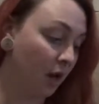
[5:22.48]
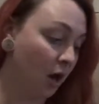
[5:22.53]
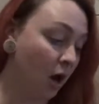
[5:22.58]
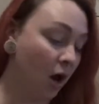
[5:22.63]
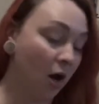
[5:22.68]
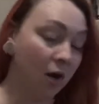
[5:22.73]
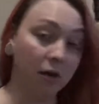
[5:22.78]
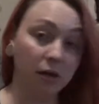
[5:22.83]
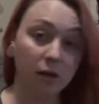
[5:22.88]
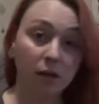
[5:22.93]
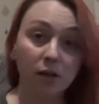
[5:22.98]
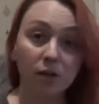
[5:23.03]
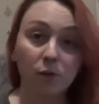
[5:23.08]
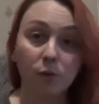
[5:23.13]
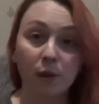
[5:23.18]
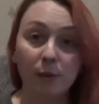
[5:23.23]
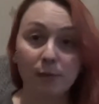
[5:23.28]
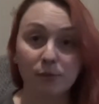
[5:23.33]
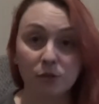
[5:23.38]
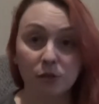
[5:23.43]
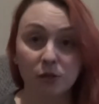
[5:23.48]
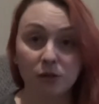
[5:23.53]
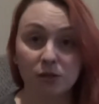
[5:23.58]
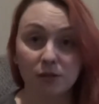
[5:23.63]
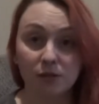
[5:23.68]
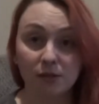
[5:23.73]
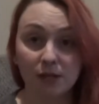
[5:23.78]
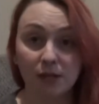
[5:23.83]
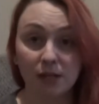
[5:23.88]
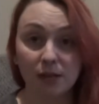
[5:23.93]
On the websites
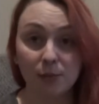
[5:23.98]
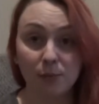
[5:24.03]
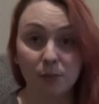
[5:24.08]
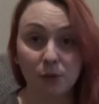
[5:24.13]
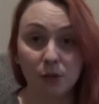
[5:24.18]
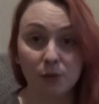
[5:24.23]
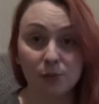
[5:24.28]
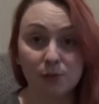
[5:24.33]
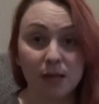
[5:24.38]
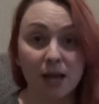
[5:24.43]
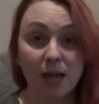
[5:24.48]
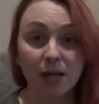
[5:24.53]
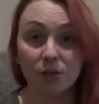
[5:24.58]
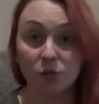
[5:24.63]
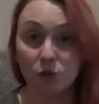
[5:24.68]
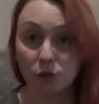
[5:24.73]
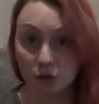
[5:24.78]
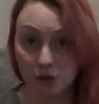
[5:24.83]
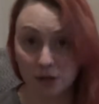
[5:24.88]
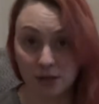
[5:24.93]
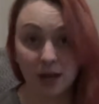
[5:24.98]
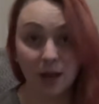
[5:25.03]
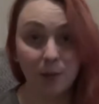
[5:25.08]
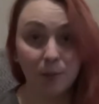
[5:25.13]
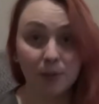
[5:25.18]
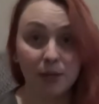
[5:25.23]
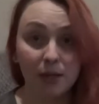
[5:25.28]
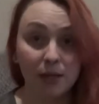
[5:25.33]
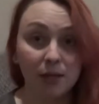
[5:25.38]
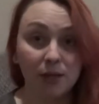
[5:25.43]
of Little and Blooms and other
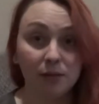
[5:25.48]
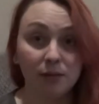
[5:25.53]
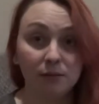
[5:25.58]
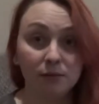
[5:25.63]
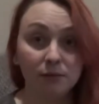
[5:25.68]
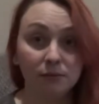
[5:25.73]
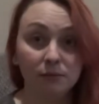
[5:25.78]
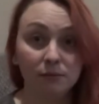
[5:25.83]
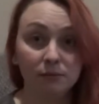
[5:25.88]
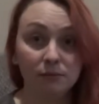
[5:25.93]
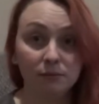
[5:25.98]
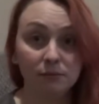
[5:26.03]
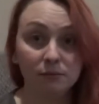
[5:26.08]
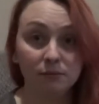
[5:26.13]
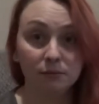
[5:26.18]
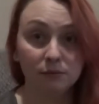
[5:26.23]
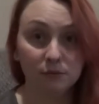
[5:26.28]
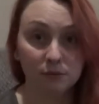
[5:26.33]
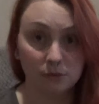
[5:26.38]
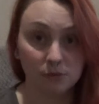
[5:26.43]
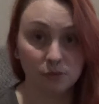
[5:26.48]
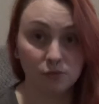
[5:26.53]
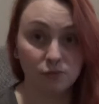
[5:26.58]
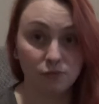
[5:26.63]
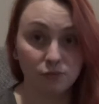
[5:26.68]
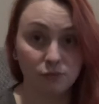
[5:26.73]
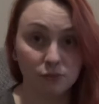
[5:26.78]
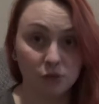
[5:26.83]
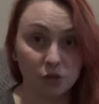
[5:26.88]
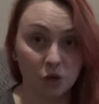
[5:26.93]
nappy
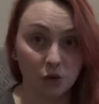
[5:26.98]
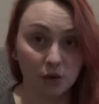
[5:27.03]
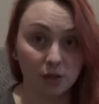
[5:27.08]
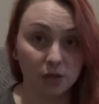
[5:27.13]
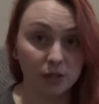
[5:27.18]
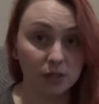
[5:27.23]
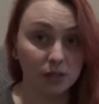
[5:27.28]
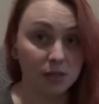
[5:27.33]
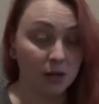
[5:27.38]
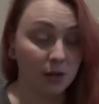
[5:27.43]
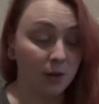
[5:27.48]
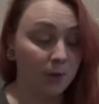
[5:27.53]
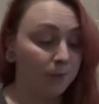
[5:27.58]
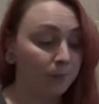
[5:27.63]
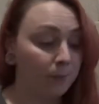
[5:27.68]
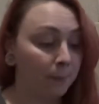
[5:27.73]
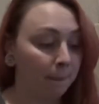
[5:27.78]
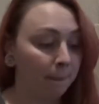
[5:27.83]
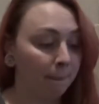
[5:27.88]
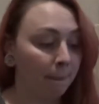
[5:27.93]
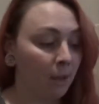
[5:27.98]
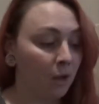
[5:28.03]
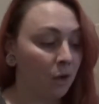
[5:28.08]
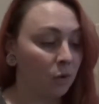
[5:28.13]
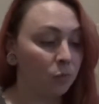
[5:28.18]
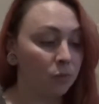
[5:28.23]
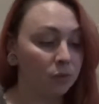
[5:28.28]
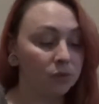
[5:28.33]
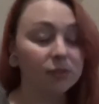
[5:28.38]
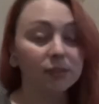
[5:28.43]
sites
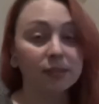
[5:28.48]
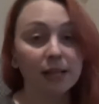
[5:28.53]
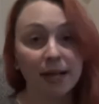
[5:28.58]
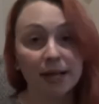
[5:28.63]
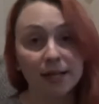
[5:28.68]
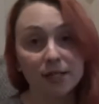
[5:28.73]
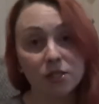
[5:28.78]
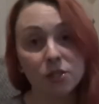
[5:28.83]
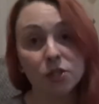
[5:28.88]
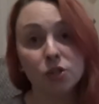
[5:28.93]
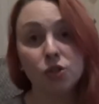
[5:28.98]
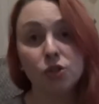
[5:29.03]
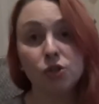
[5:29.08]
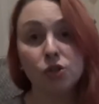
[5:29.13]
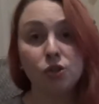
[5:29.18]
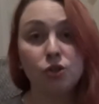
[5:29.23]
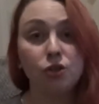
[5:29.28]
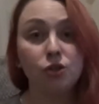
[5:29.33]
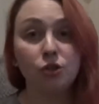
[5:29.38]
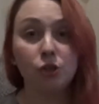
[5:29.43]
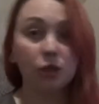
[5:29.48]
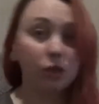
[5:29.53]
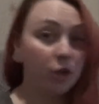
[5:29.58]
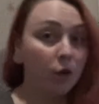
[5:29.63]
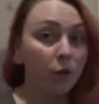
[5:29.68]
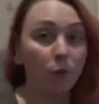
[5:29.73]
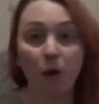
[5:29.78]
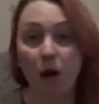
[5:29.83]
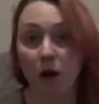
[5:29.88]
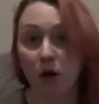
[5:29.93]
will state do
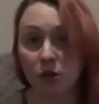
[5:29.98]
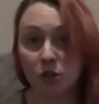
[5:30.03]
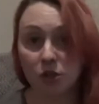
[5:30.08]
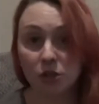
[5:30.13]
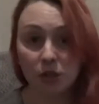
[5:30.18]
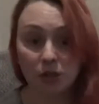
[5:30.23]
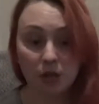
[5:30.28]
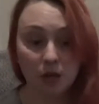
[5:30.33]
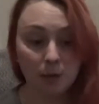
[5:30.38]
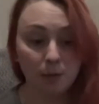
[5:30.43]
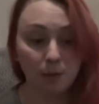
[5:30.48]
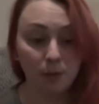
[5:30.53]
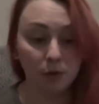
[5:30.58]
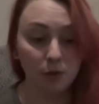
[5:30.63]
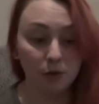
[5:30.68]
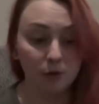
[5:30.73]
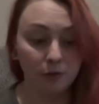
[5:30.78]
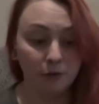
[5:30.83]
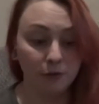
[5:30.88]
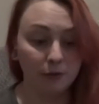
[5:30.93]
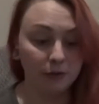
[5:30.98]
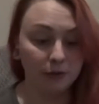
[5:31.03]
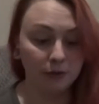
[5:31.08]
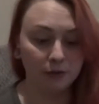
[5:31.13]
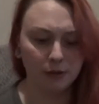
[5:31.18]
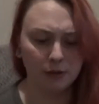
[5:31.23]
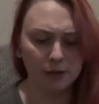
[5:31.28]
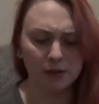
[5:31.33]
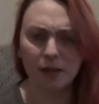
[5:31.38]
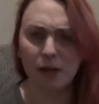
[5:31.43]
not wash above,
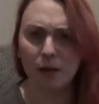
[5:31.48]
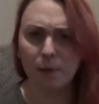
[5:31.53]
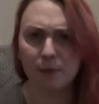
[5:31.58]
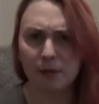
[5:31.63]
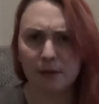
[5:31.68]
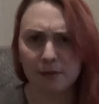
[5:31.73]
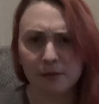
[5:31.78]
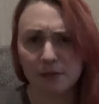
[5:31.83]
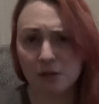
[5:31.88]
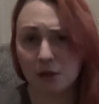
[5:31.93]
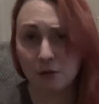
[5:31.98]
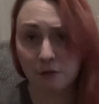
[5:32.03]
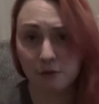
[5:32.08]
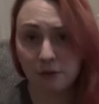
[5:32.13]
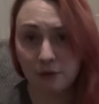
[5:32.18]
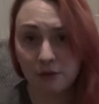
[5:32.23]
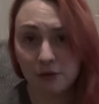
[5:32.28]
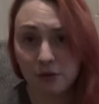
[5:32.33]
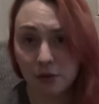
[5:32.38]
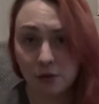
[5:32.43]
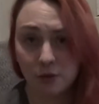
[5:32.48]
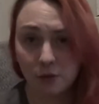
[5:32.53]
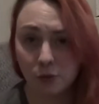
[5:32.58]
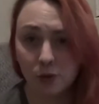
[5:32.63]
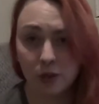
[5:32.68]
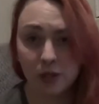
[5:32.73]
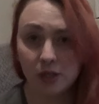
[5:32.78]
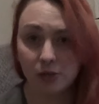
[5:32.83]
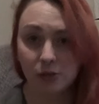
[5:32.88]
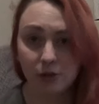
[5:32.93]
I believe it's like 50 or
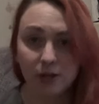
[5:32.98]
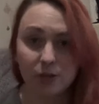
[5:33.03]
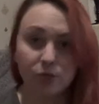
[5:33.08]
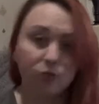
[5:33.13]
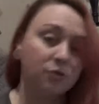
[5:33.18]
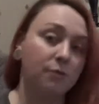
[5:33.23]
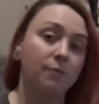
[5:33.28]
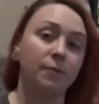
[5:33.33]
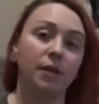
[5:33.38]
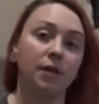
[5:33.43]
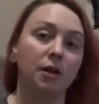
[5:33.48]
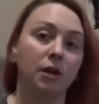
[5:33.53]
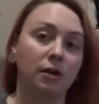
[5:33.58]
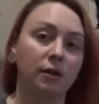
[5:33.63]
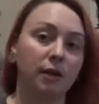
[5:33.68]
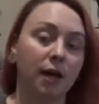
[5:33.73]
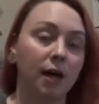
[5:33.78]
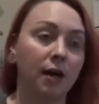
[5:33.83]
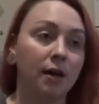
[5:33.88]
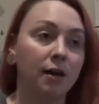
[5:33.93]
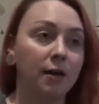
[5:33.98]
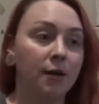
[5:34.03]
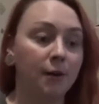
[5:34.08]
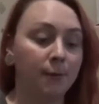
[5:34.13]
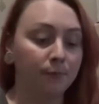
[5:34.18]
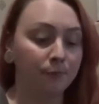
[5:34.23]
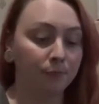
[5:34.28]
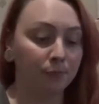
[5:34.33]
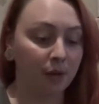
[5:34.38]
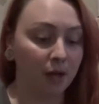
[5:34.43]
40 degrees or something like that.
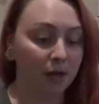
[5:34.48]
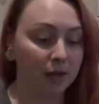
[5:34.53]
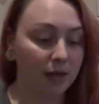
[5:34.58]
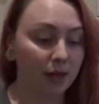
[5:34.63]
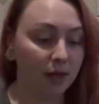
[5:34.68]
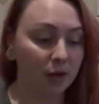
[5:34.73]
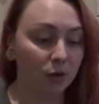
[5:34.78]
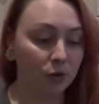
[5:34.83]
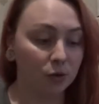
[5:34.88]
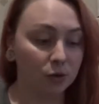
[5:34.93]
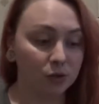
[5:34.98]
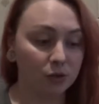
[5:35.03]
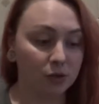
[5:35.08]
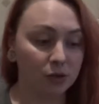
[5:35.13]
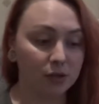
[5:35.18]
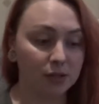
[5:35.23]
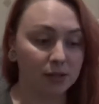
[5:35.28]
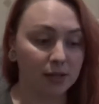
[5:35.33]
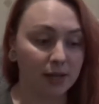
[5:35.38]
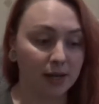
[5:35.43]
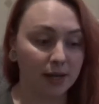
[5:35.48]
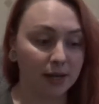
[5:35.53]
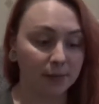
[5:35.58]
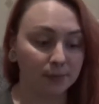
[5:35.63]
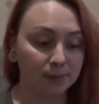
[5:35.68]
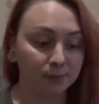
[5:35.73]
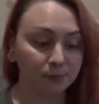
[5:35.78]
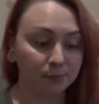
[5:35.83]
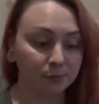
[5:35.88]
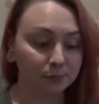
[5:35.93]
They also say
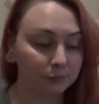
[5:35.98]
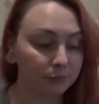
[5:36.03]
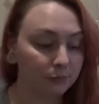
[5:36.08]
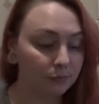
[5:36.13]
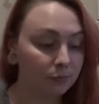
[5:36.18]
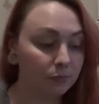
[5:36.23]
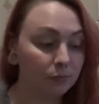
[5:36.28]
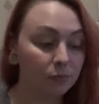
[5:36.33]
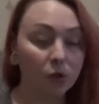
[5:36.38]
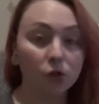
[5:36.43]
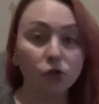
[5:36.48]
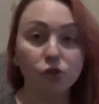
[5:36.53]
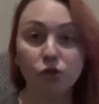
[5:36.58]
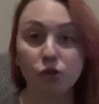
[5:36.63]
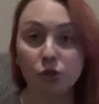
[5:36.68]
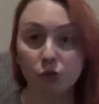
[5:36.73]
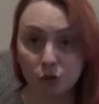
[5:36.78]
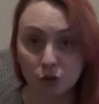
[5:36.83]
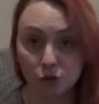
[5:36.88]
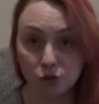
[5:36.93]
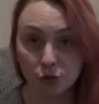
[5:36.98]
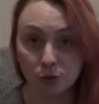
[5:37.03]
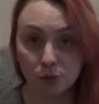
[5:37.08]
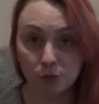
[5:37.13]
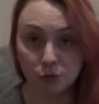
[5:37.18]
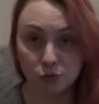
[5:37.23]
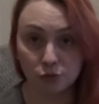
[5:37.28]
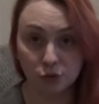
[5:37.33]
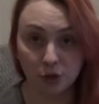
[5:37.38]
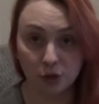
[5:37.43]
do not
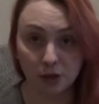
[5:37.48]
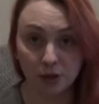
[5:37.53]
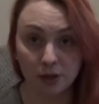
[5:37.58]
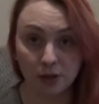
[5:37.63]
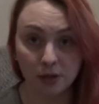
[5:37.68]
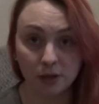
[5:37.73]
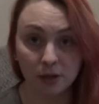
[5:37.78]
tumble dry,